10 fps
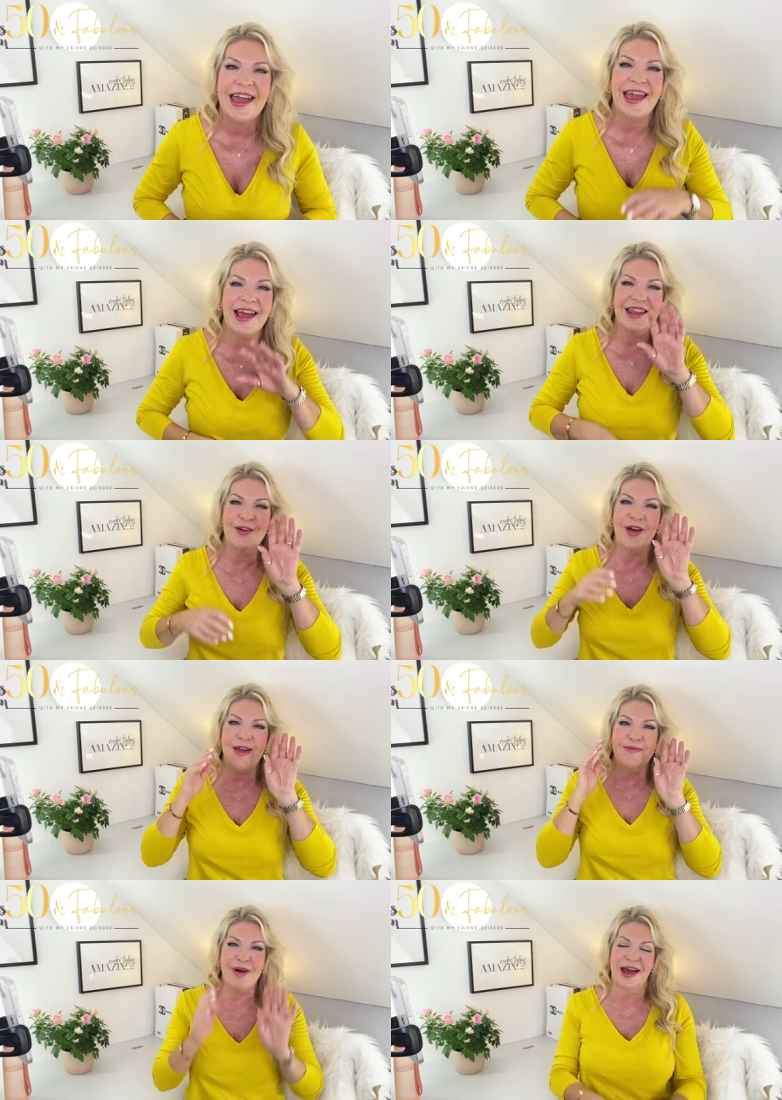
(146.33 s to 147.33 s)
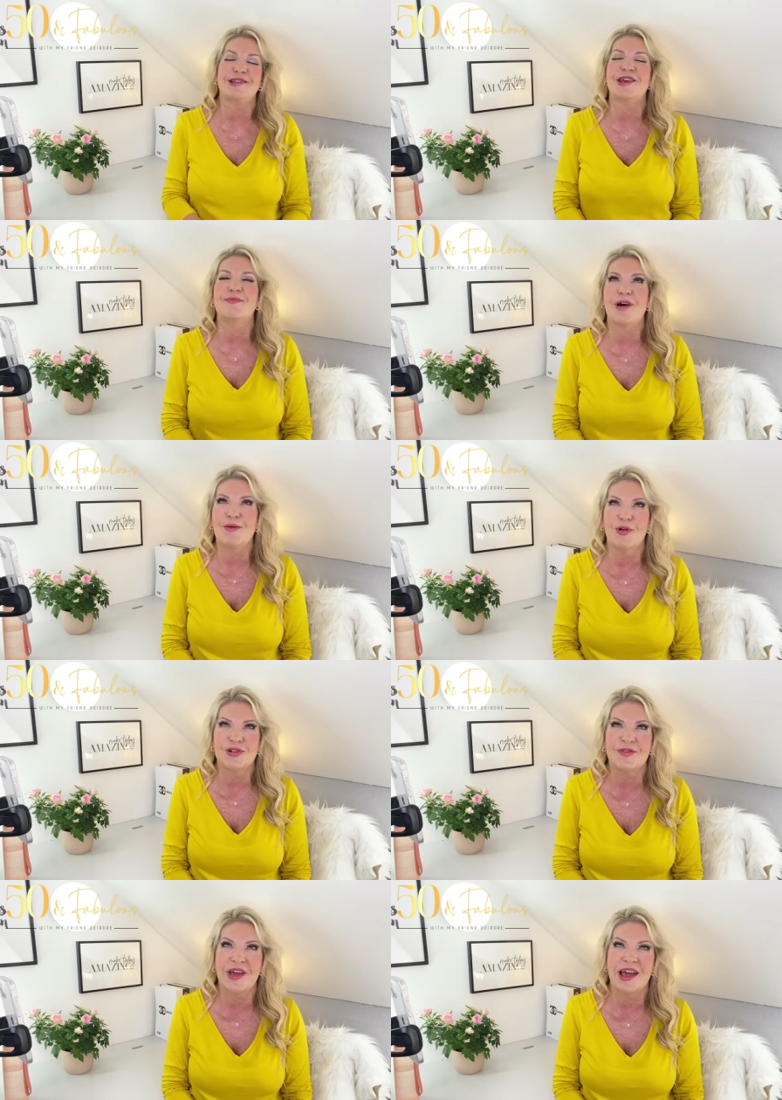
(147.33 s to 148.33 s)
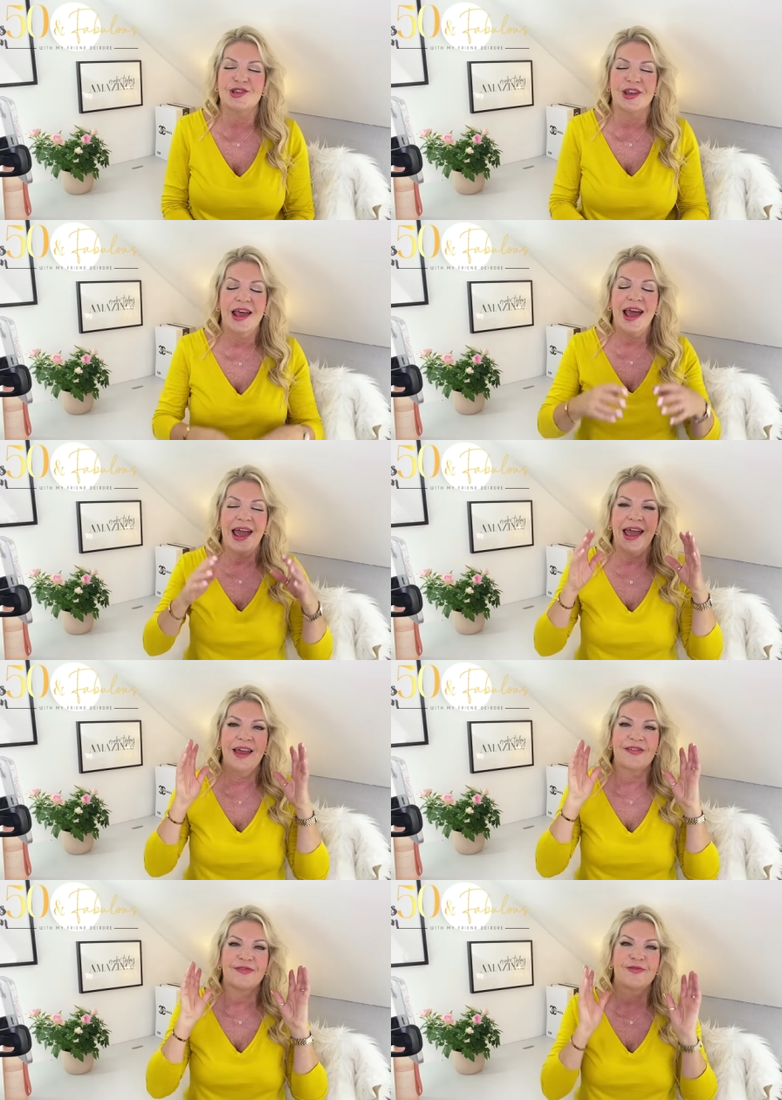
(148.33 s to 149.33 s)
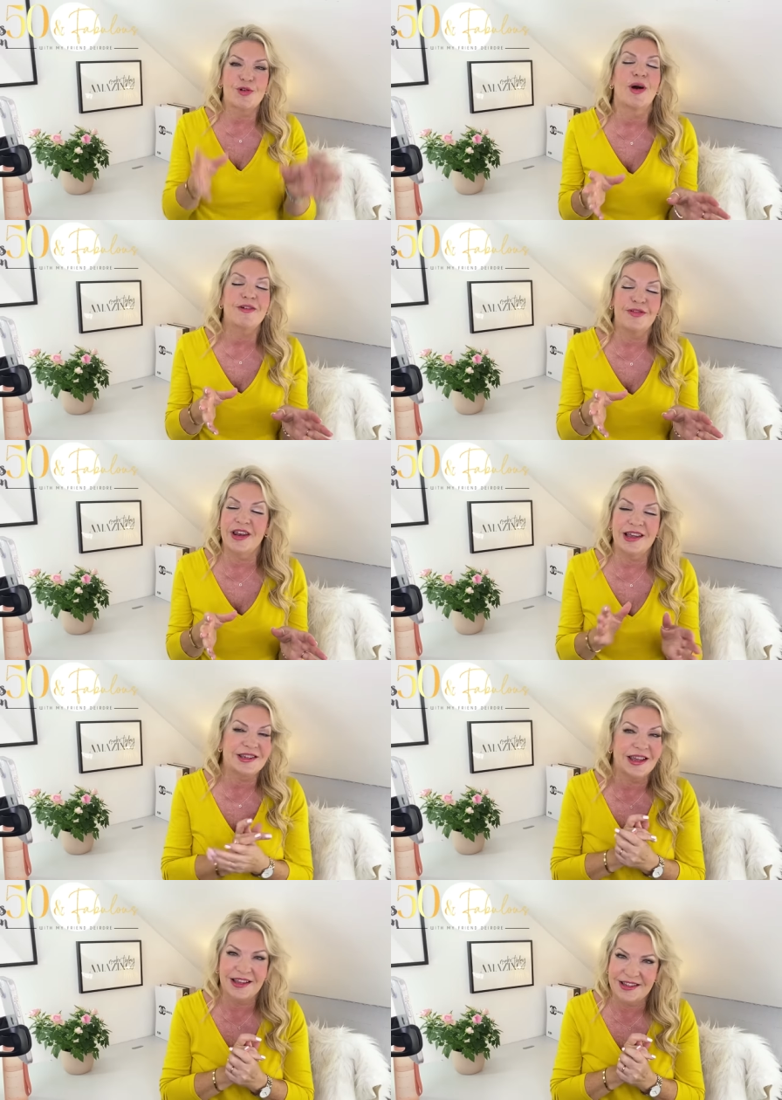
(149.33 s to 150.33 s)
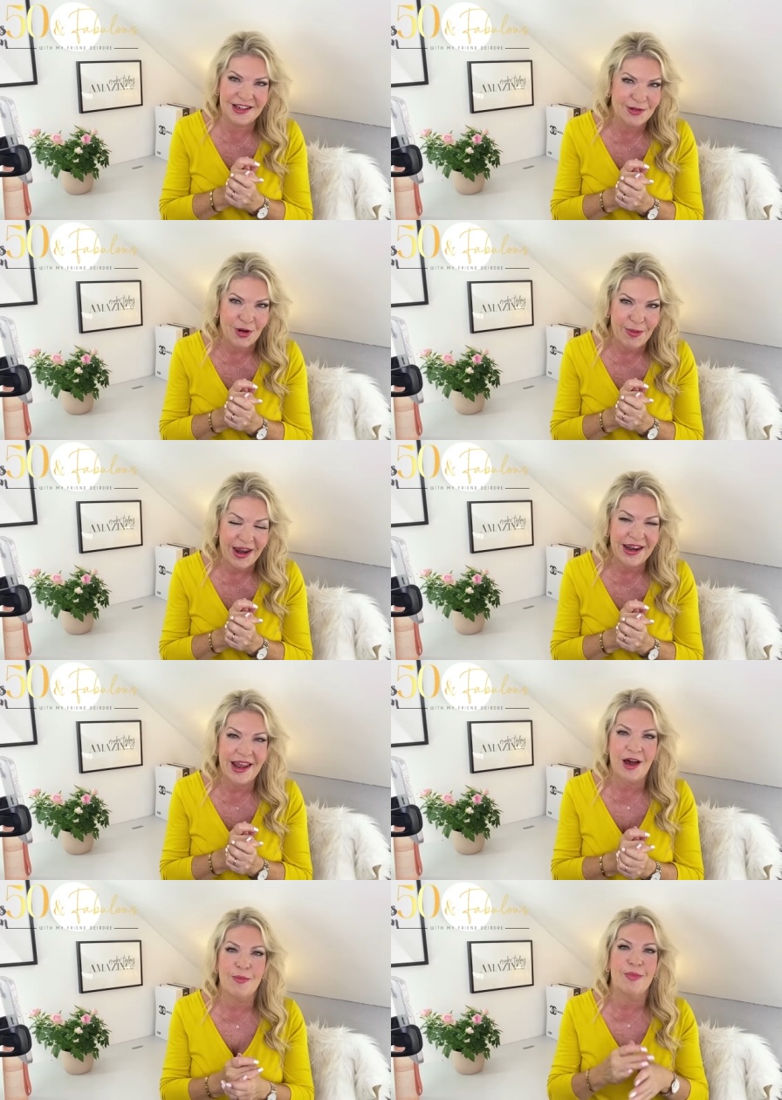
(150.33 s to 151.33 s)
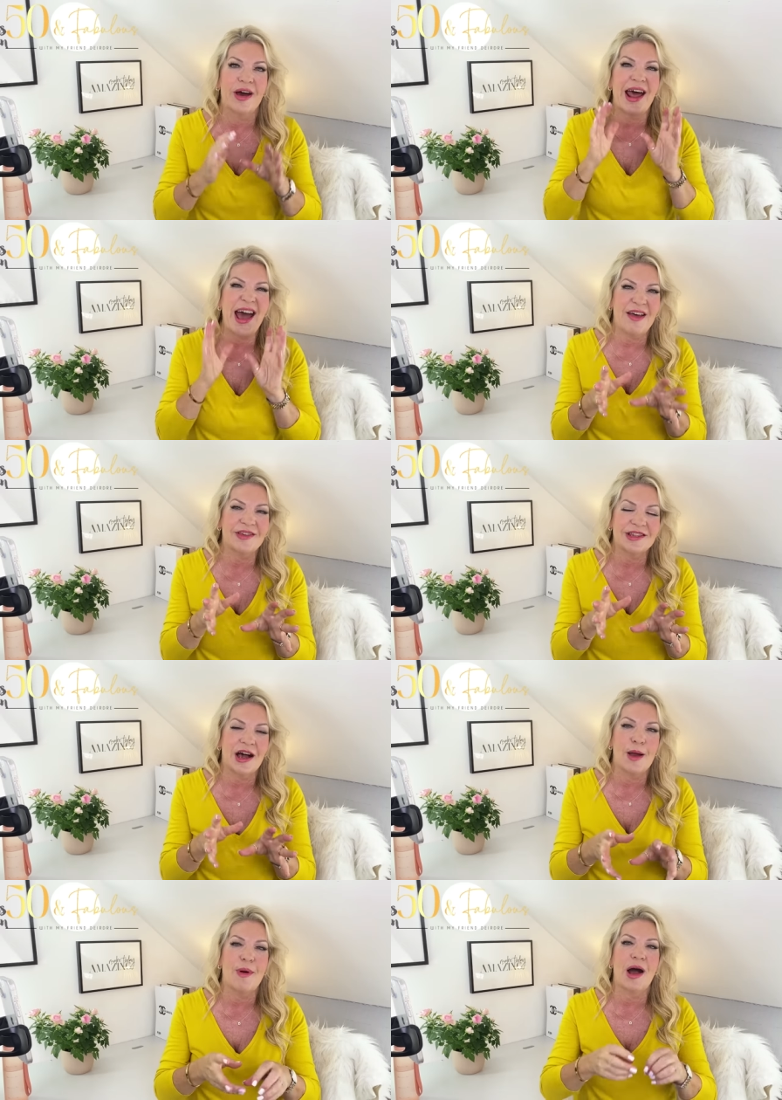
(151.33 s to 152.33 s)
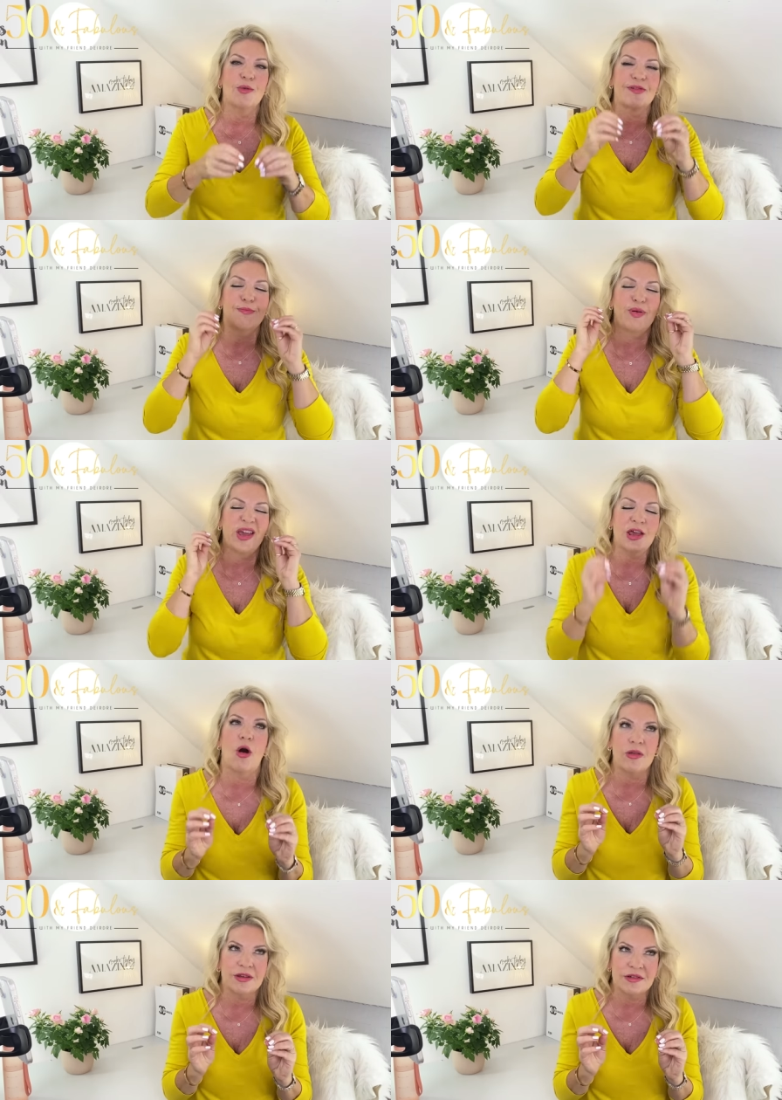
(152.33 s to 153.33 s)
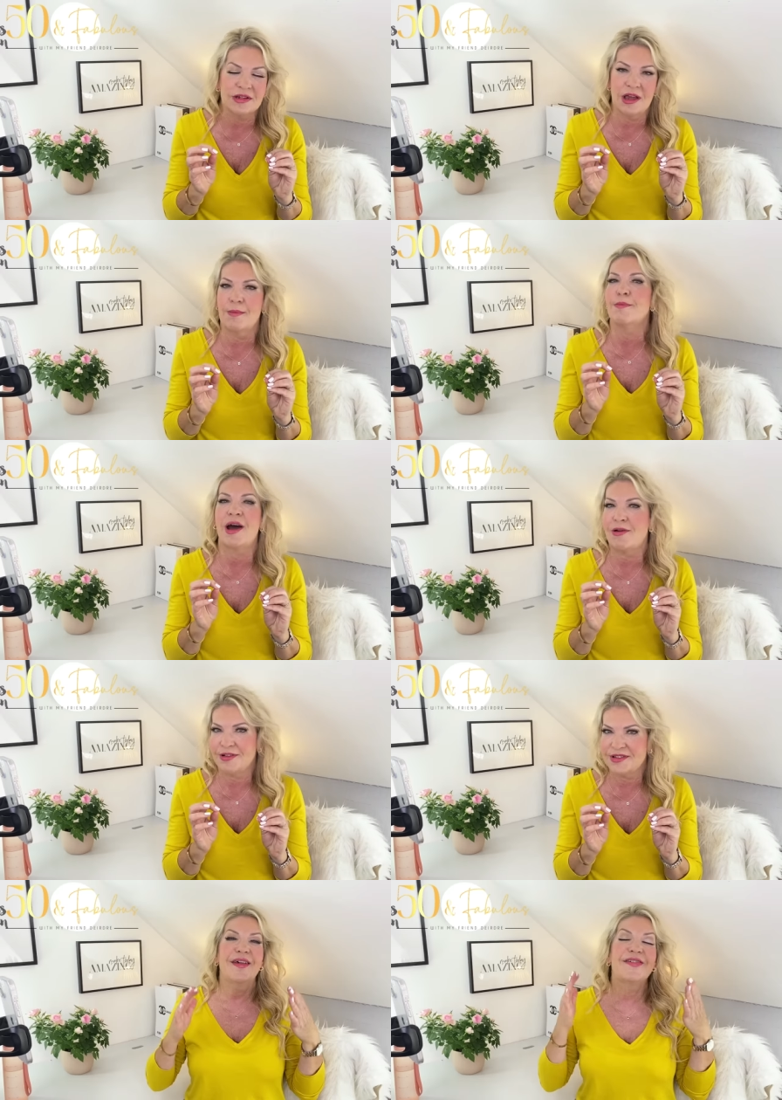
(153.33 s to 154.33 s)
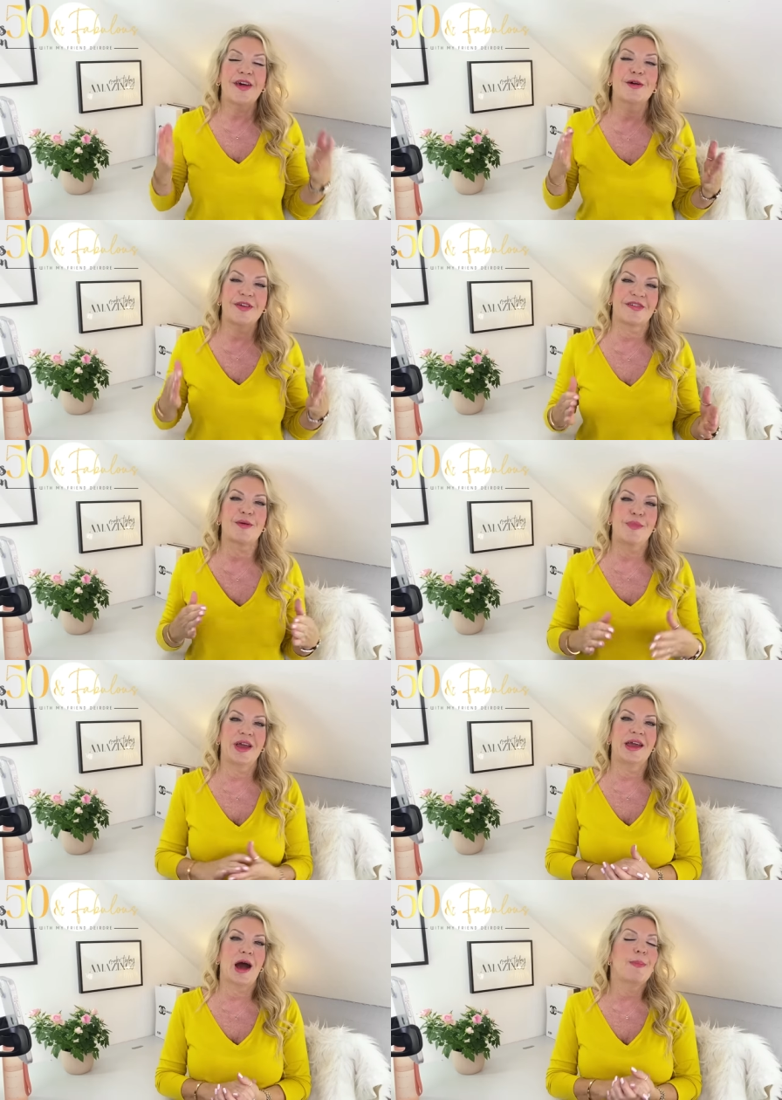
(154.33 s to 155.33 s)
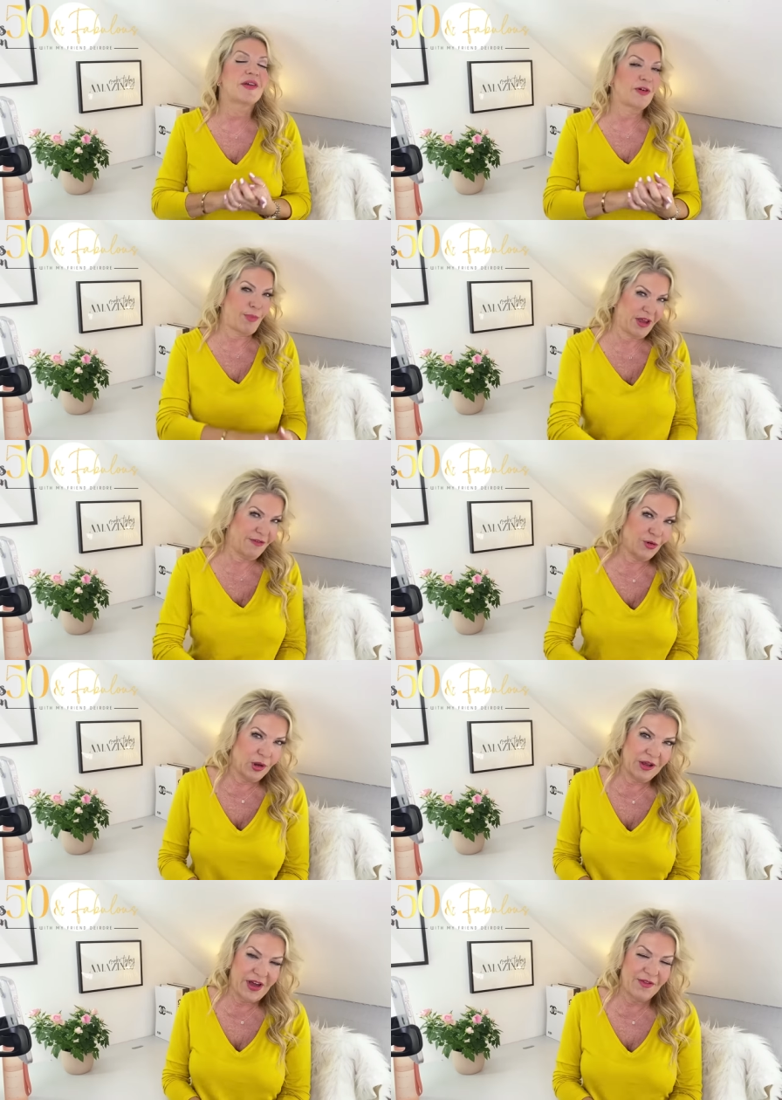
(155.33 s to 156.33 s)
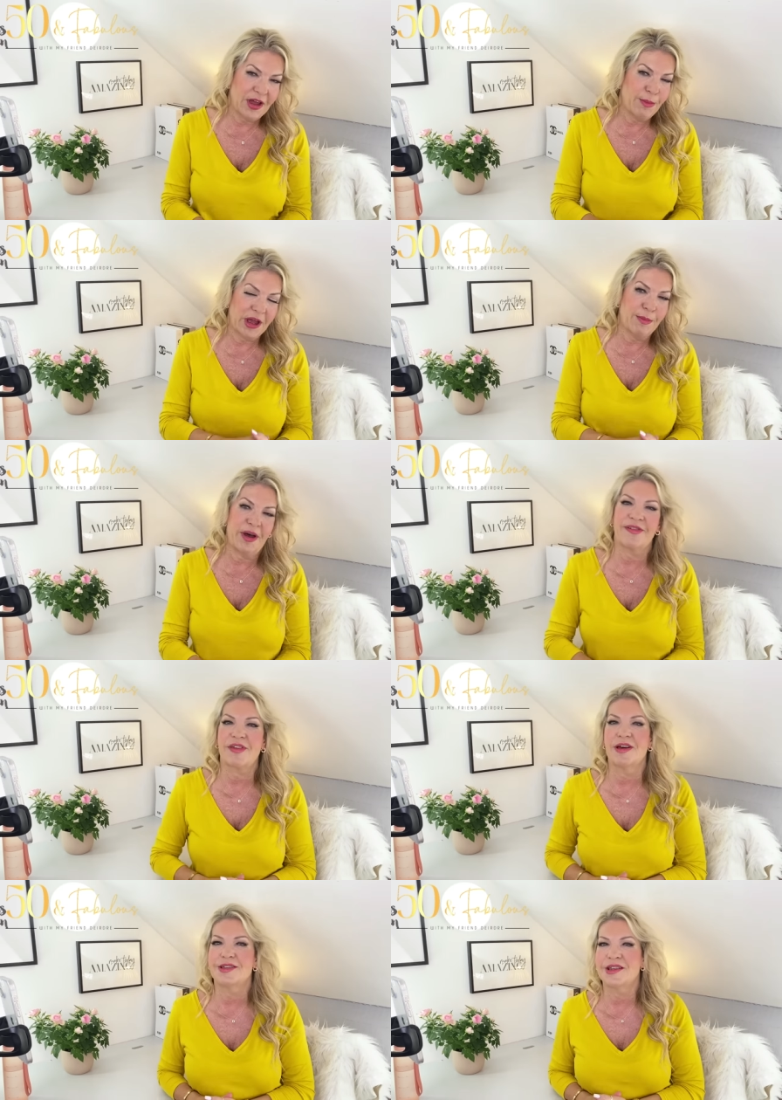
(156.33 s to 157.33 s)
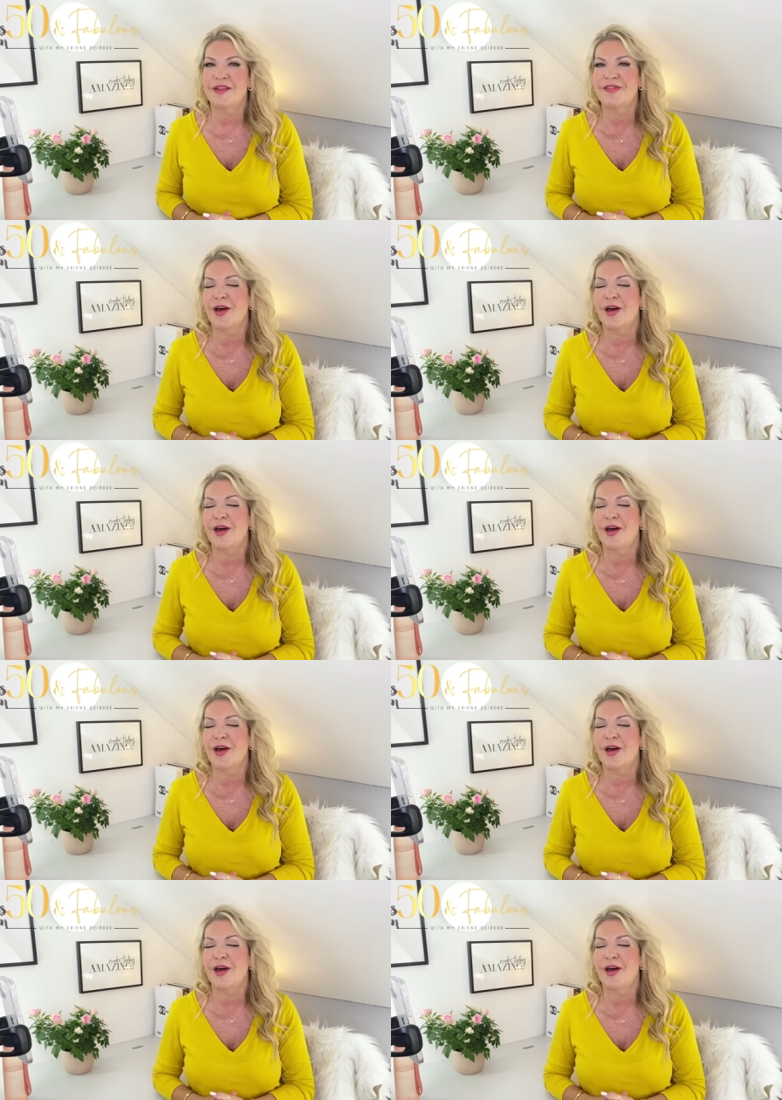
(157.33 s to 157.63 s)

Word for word: Can you imagine my mortification? It's quite funny to, to talk about it now, but at the time I was beyond embarrassed. So this could be a bit of a pitfall of having a bigger bust, can't it?